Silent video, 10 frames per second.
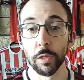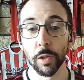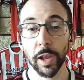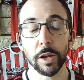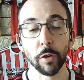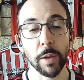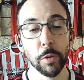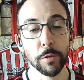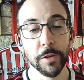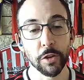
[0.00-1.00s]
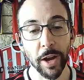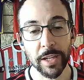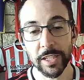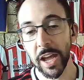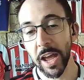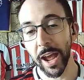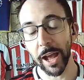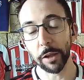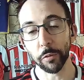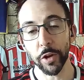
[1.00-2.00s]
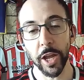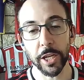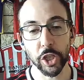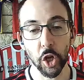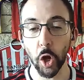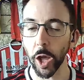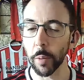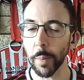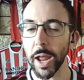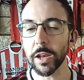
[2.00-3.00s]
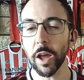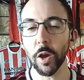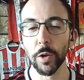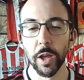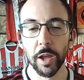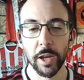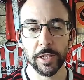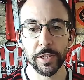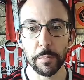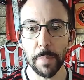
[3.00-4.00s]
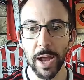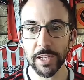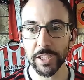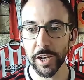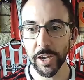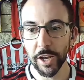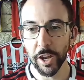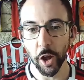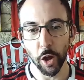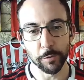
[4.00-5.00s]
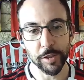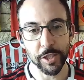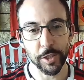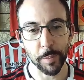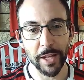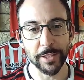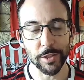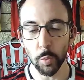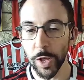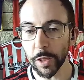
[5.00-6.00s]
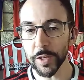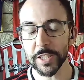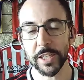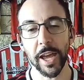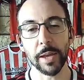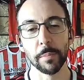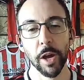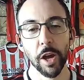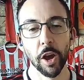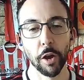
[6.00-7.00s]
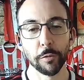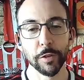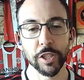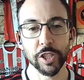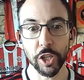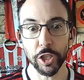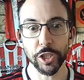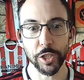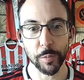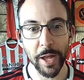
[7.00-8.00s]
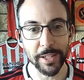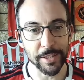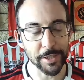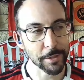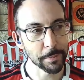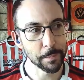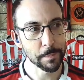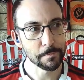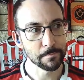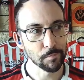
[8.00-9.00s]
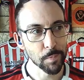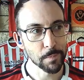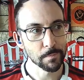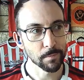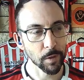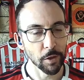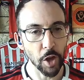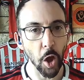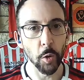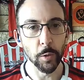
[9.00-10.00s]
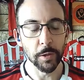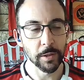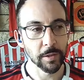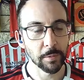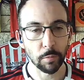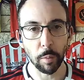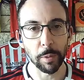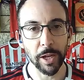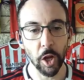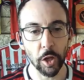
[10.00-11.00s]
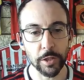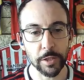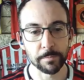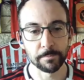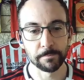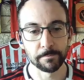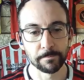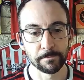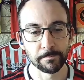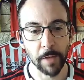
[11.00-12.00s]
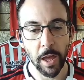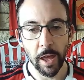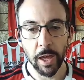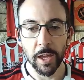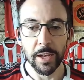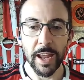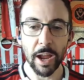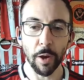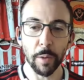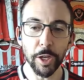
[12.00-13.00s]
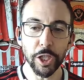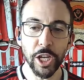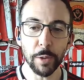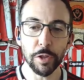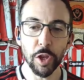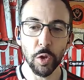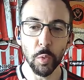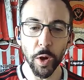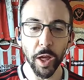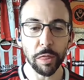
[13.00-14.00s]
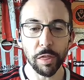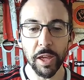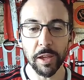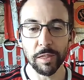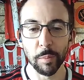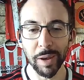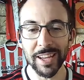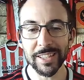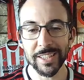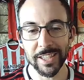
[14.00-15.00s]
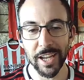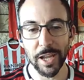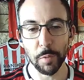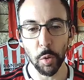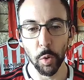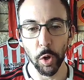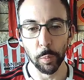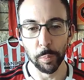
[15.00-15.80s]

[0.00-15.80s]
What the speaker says: the late great movie director Alfred Hitchcock, a man known as the master of suspense. Will this game offer such suspense? No. Probably not. Now, I'm going to share with you what I think the Blades team will